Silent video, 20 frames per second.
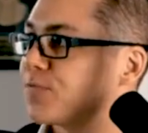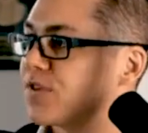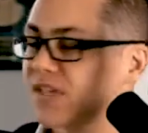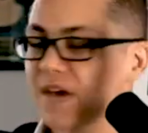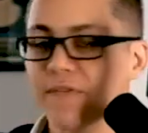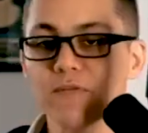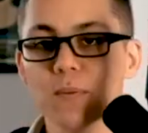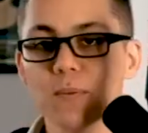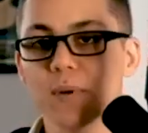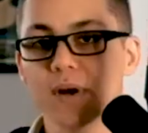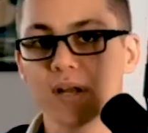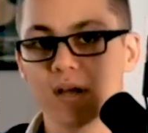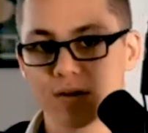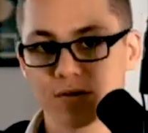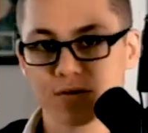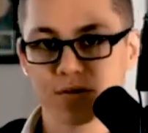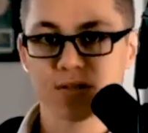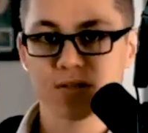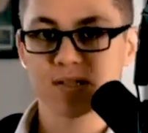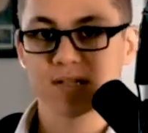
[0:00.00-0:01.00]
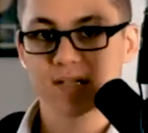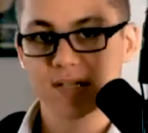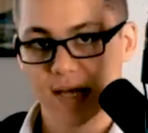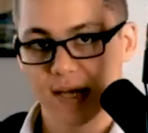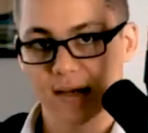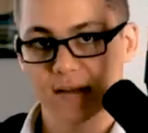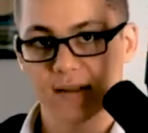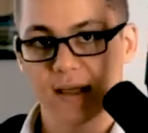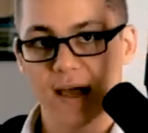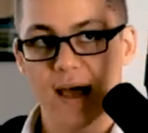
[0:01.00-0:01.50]
everybody
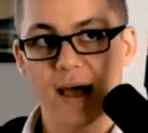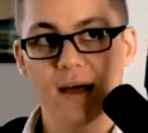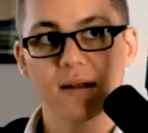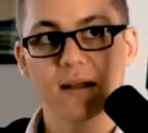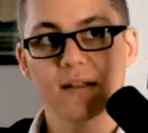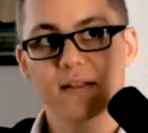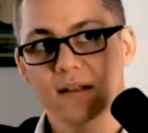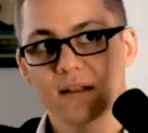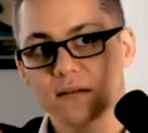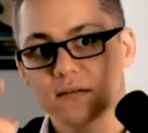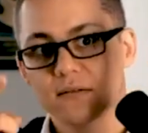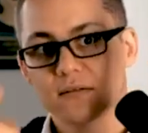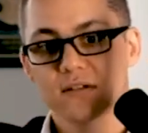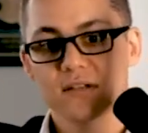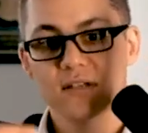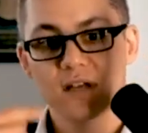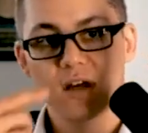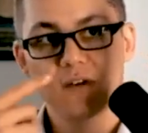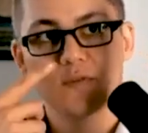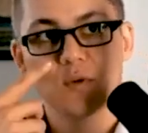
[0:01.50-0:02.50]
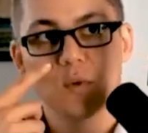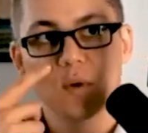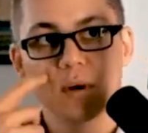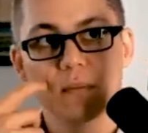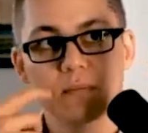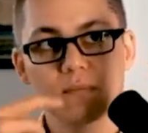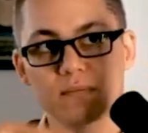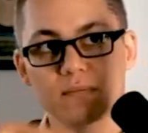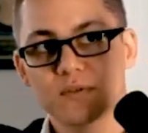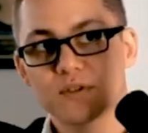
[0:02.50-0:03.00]
understand that? And then Giselle, if you want
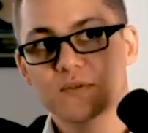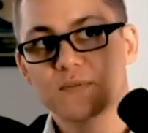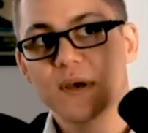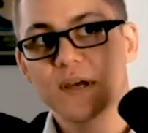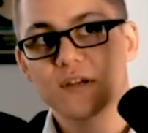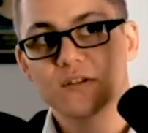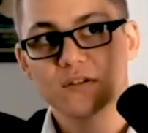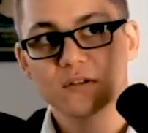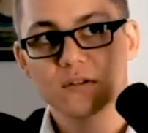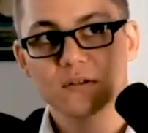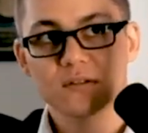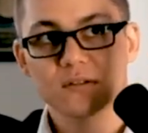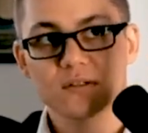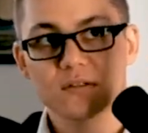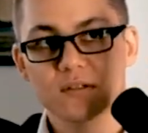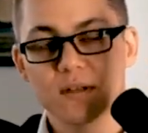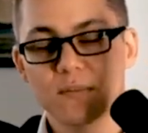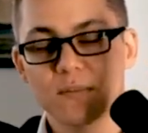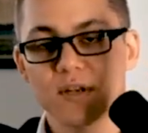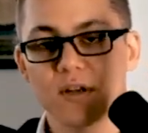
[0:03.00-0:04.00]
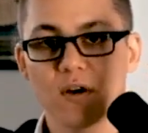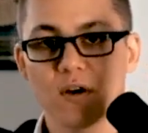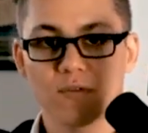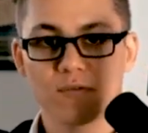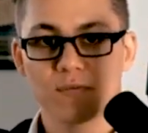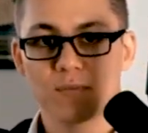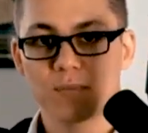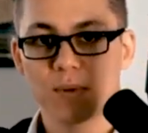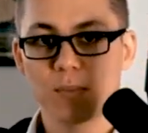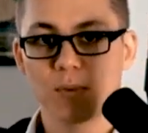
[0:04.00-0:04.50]
to just make sure, just let me know
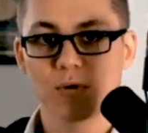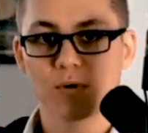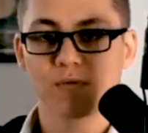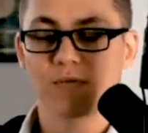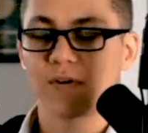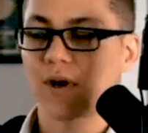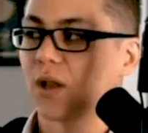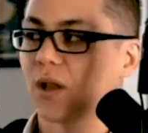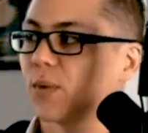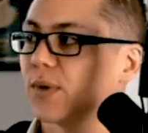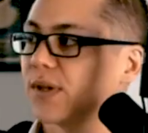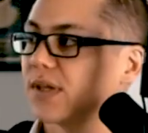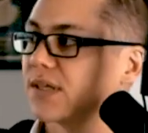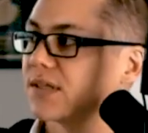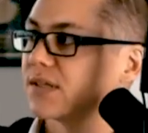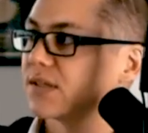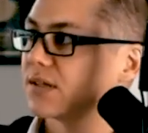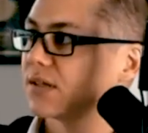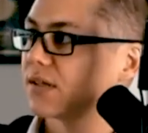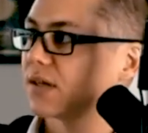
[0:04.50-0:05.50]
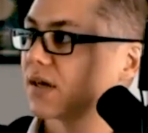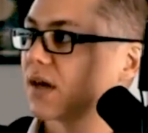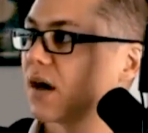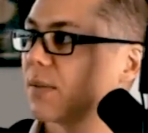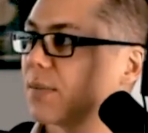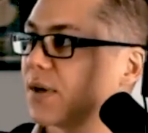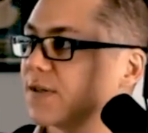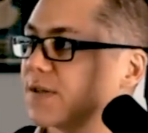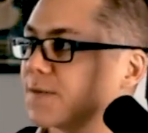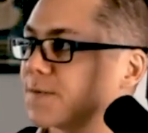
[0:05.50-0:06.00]
if people are following this in the
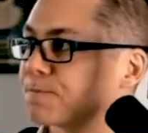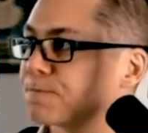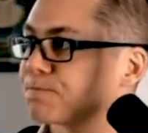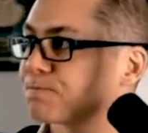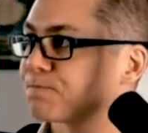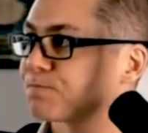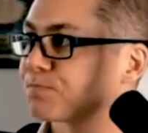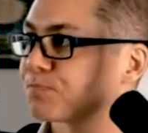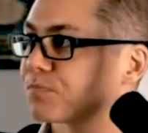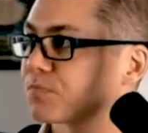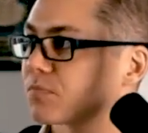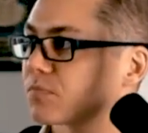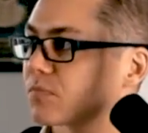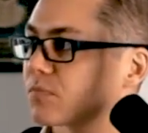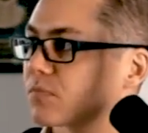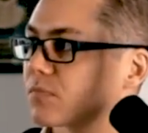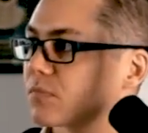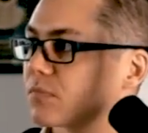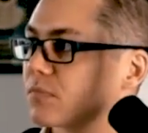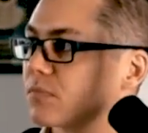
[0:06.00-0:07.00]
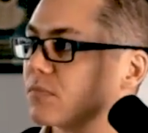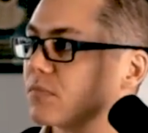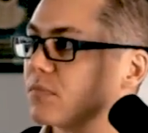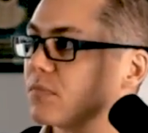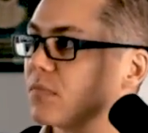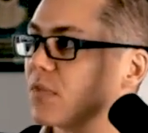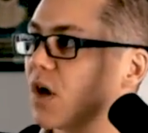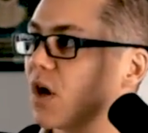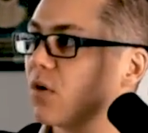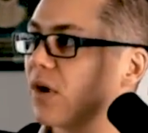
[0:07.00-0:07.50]
comments.
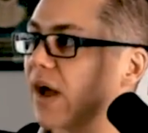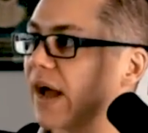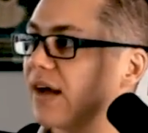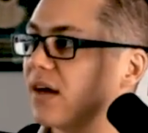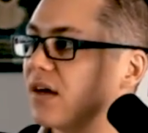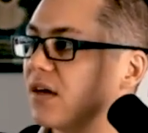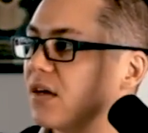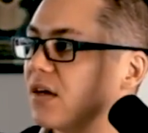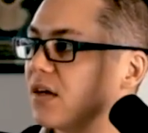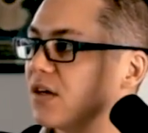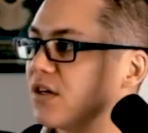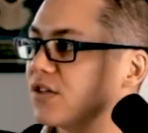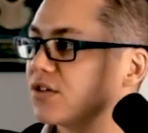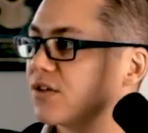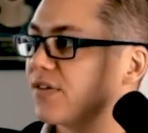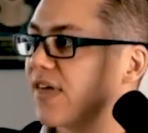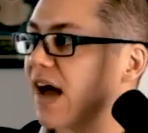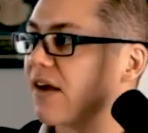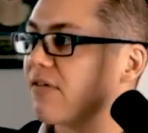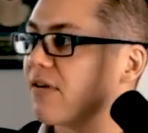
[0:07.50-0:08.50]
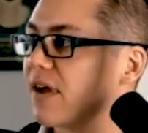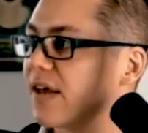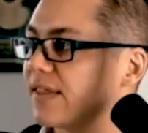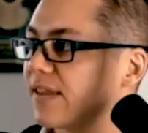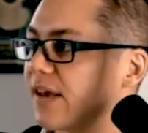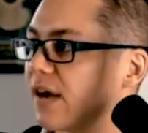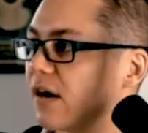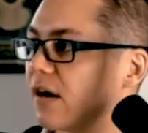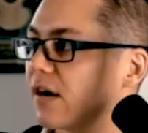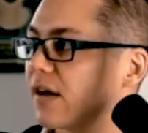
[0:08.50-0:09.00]
Okay, so that right
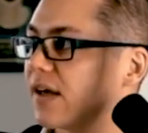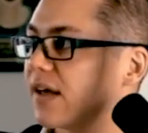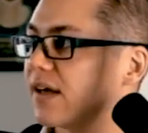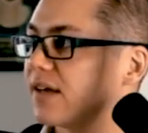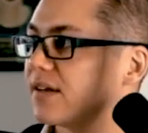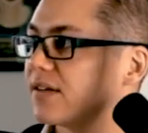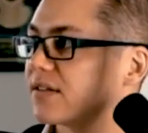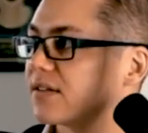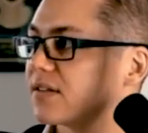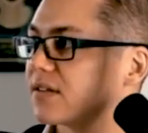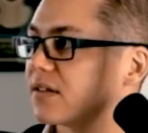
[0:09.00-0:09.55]
there is